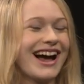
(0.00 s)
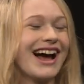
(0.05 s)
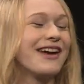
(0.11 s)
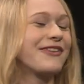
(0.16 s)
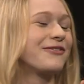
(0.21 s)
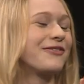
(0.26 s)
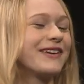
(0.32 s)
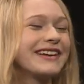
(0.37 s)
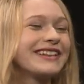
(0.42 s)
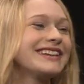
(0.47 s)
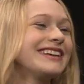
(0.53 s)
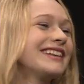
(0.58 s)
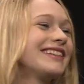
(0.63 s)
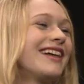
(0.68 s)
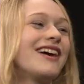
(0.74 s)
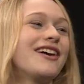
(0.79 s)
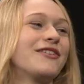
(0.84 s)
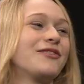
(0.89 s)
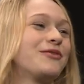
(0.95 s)
I really
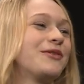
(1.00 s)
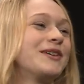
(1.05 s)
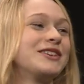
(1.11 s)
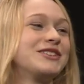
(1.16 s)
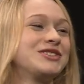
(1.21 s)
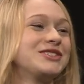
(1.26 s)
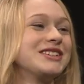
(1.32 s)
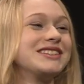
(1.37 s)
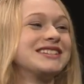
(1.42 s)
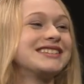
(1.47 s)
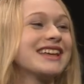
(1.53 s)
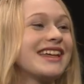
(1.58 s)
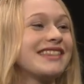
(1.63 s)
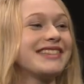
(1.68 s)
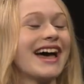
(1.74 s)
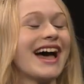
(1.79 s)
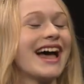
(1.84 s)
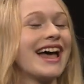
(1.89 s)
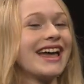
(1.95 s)
love when she said
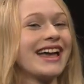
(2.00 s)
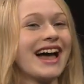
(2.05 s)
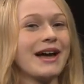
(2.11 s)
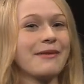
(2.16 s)
that.